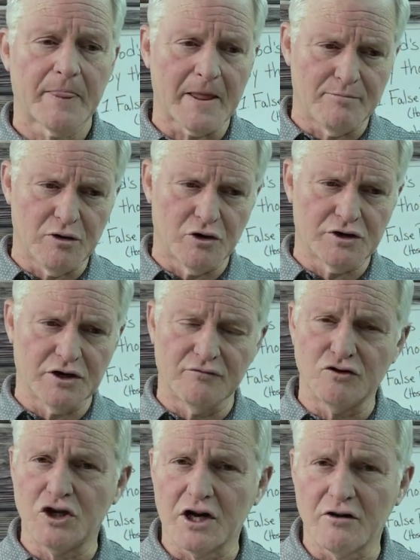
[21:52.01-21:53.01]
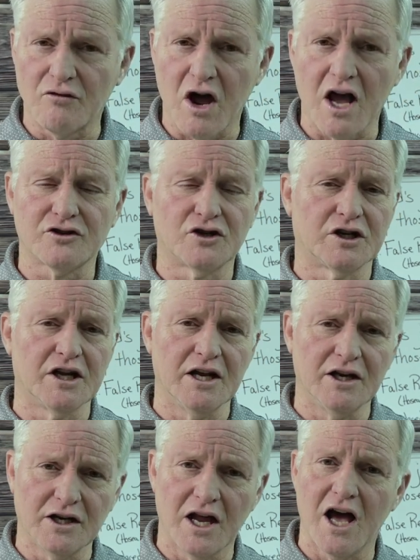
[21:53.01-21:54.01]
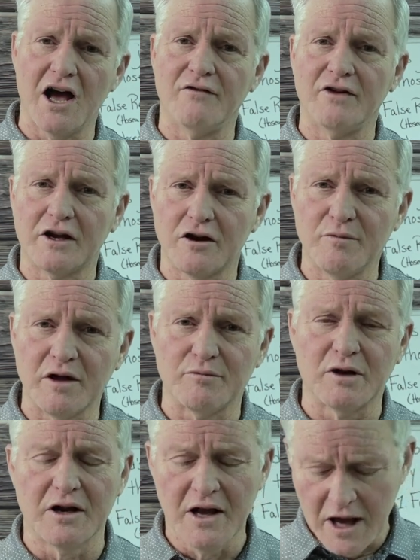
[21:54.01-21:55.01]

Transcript: a person of generosity, love, and commitment,